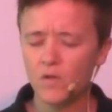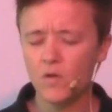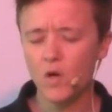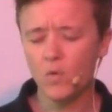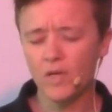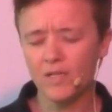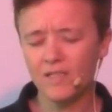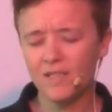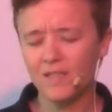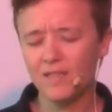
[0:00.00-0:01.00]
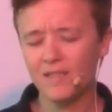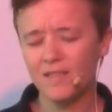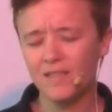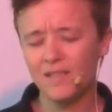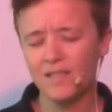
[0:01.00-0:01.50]
Knowing,
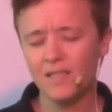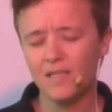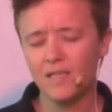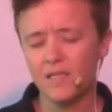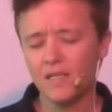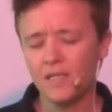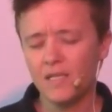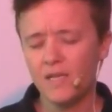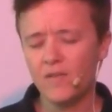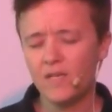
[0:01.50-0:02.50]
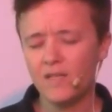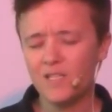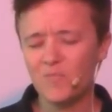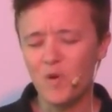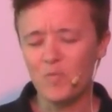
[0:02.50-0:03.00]
even in
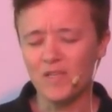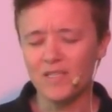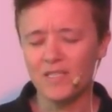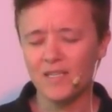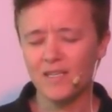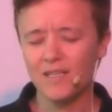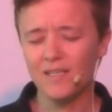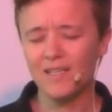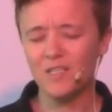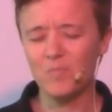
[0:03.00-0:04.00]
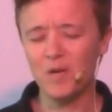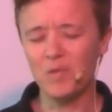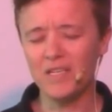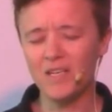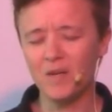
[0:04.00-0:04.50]
this moment, it is
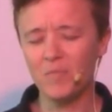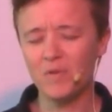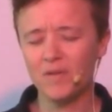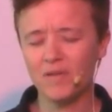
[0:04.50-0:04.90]
bubbling up